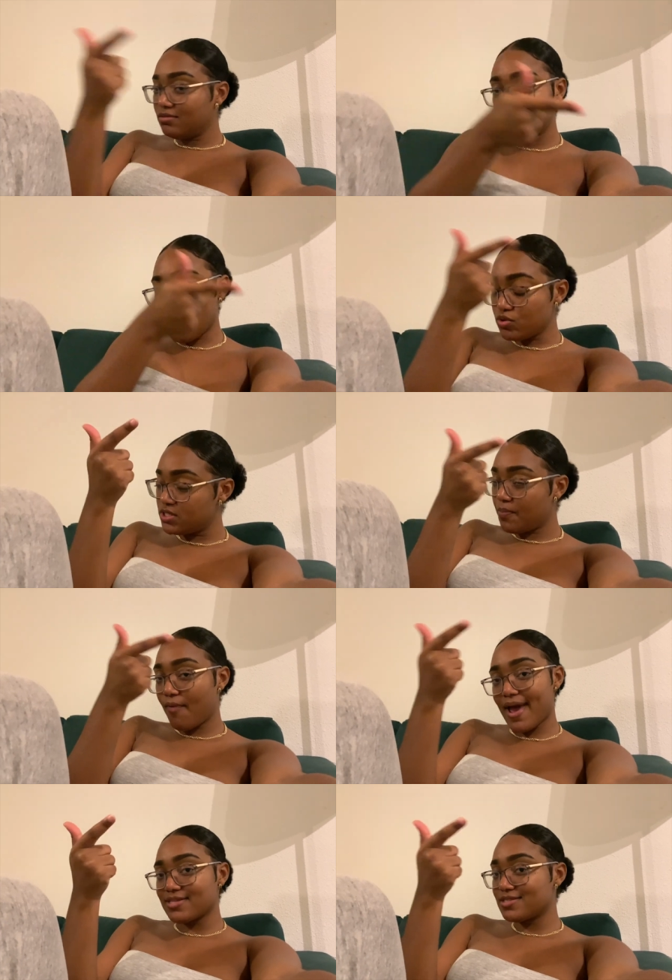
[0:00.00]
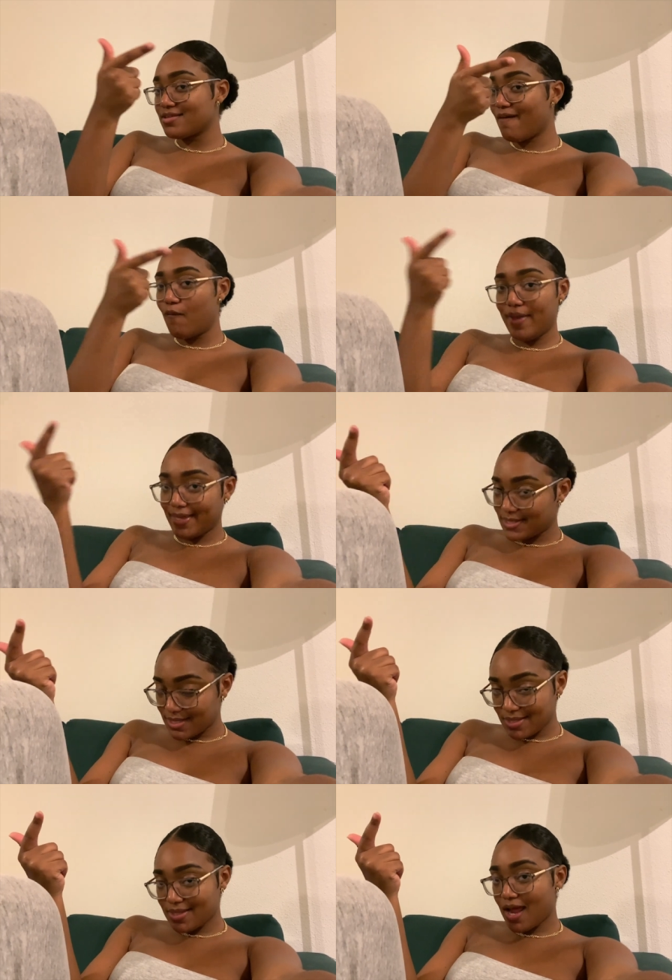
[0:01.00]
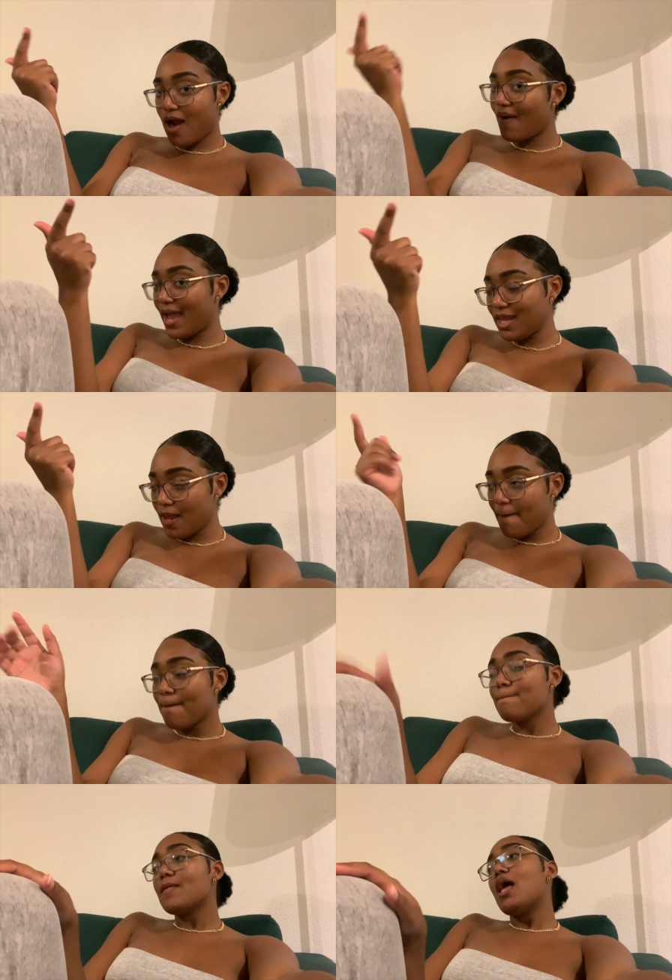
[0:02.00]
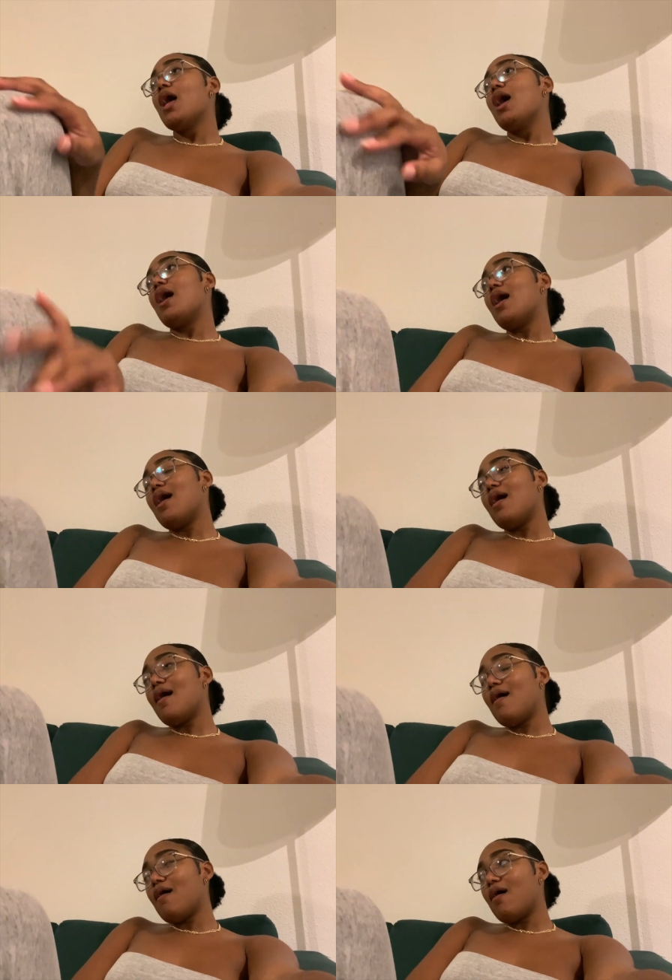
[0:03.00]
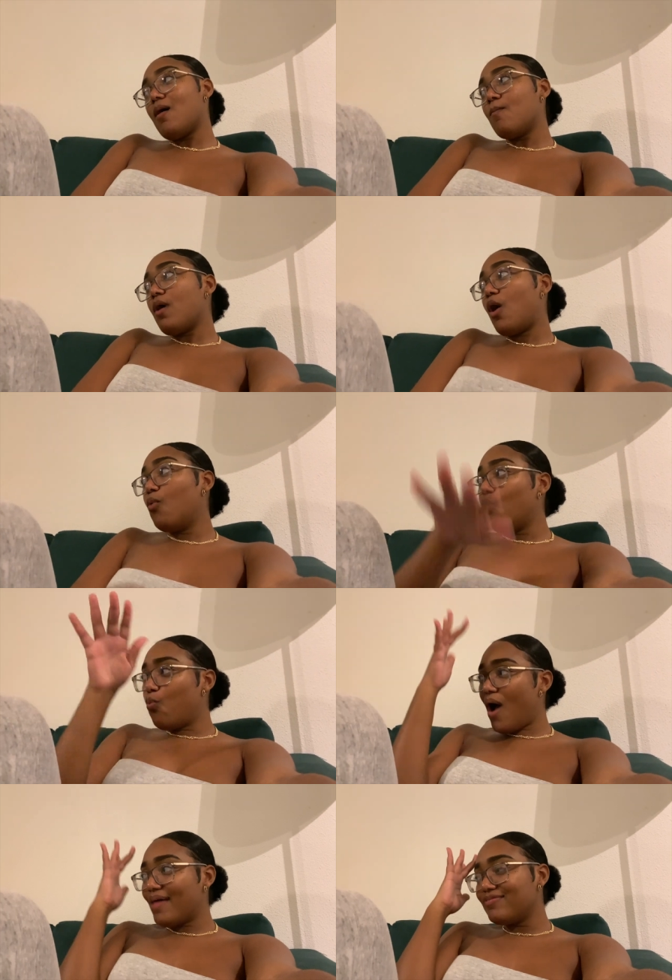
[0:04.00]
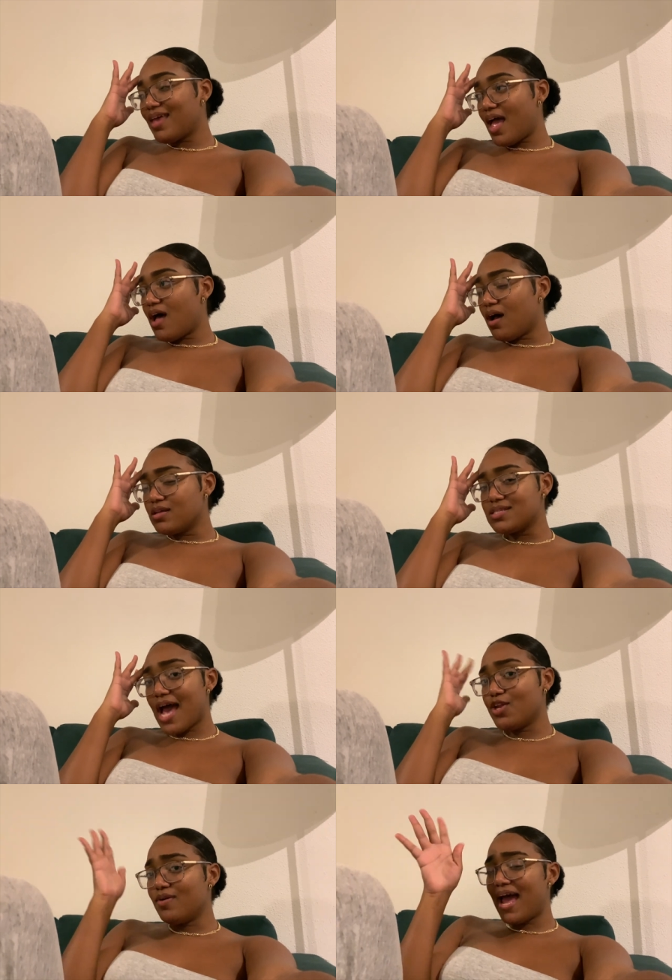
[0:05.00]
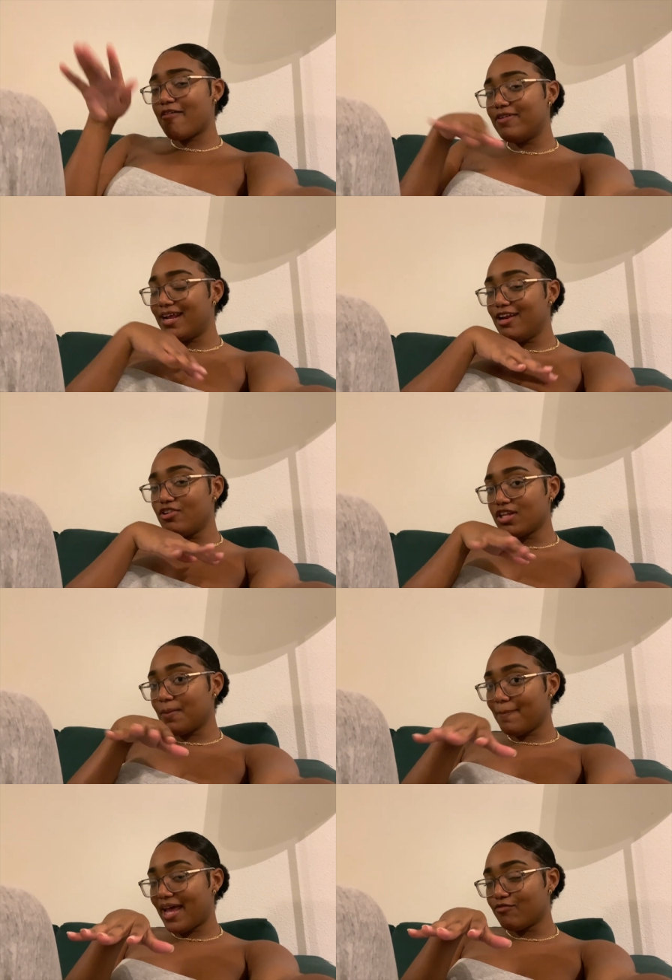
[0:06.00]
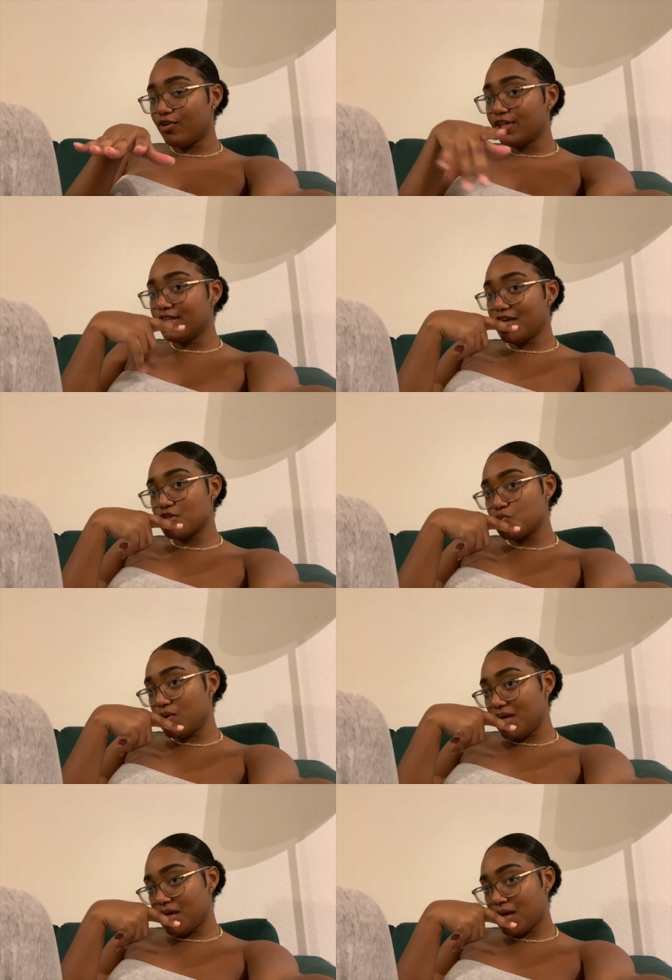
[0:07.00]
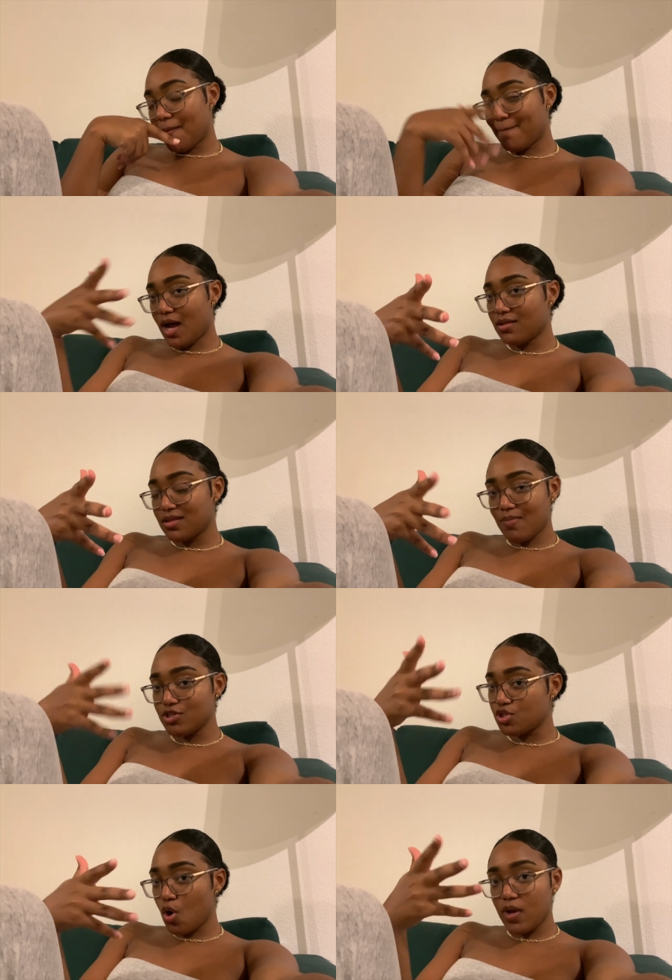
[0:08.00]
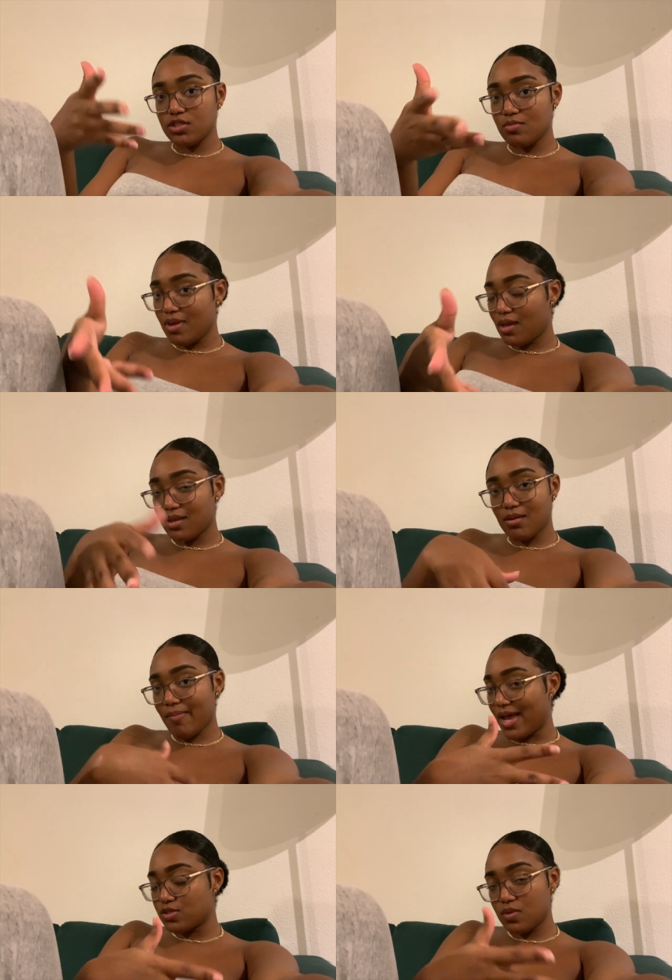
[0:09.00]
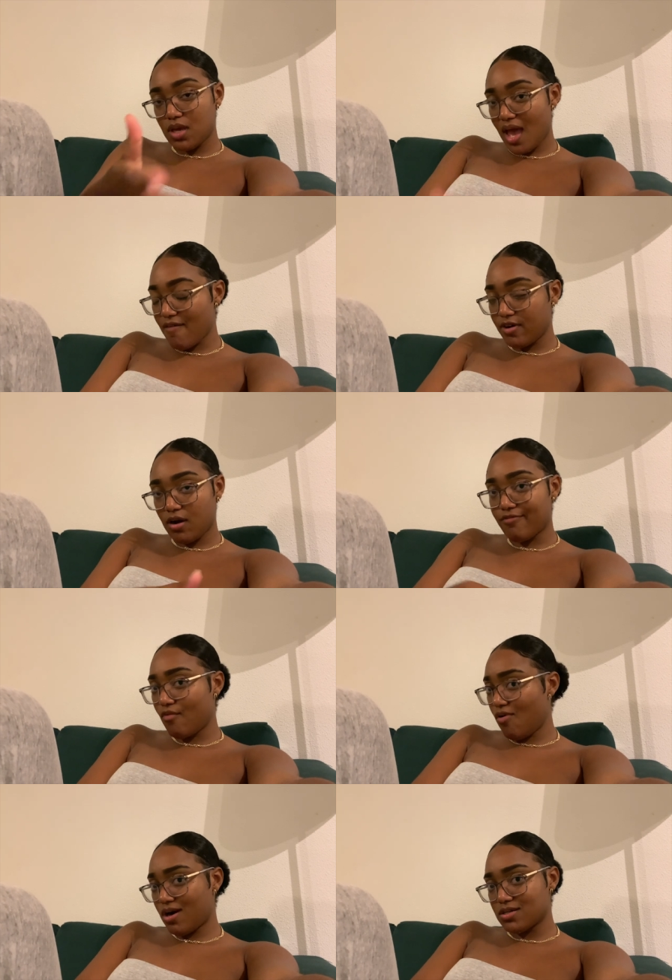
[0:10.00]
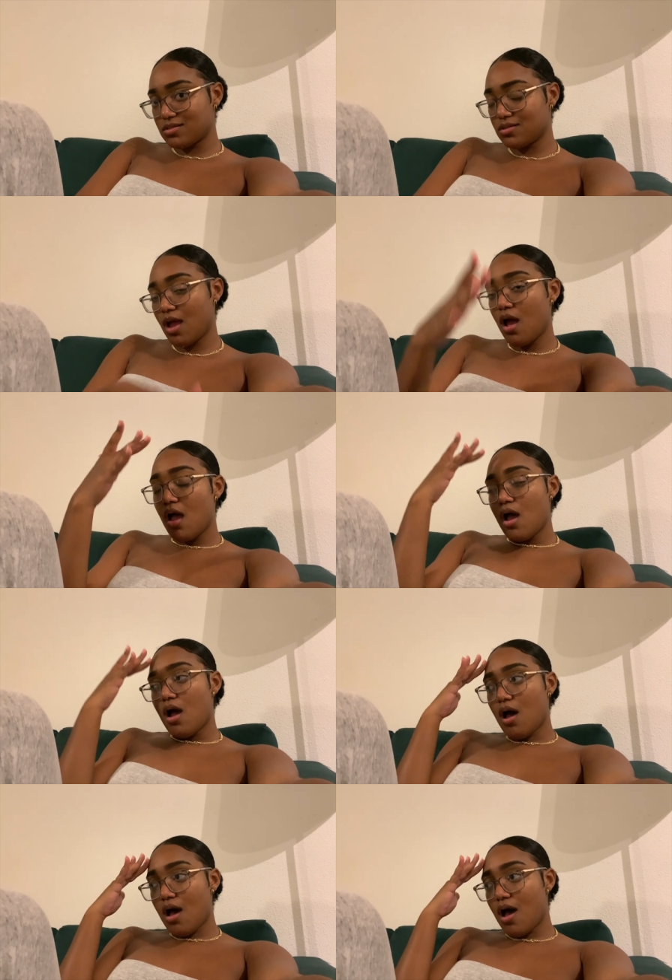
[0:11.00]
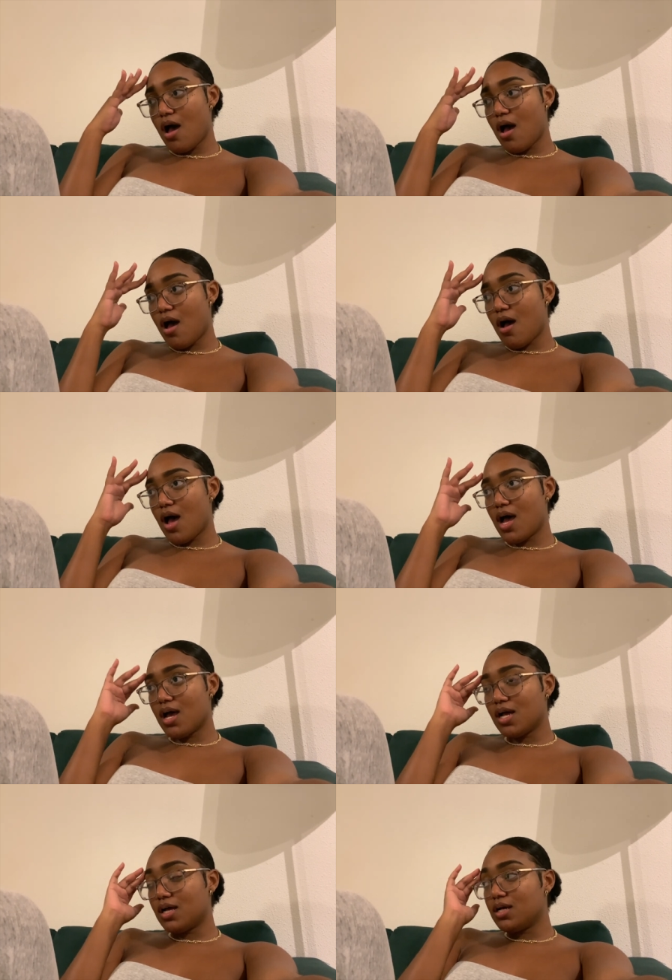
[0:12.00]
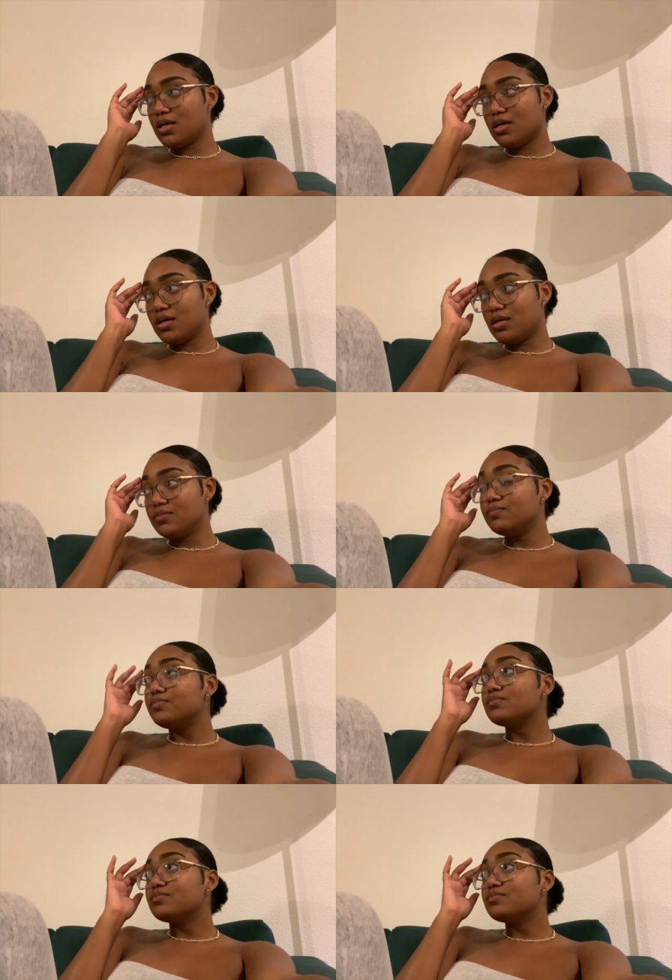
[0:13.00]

those depressed weeks all right um what else i don't have literally nothing planned for this week but i'm just going to make it the best week ever of course um